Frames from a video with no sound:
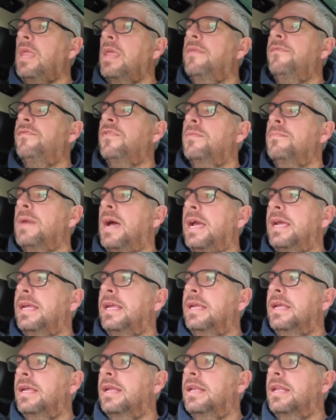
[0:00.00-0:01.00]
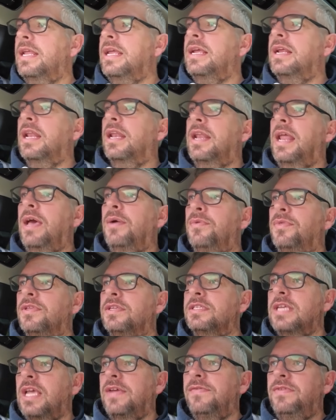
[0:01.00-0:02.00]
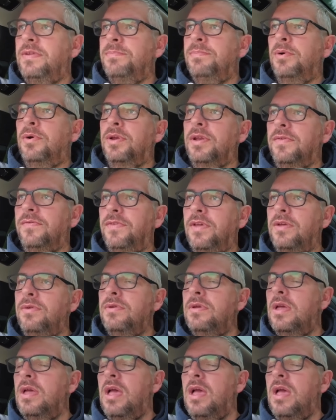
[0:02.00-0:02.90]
from a legal and health and safety point of view.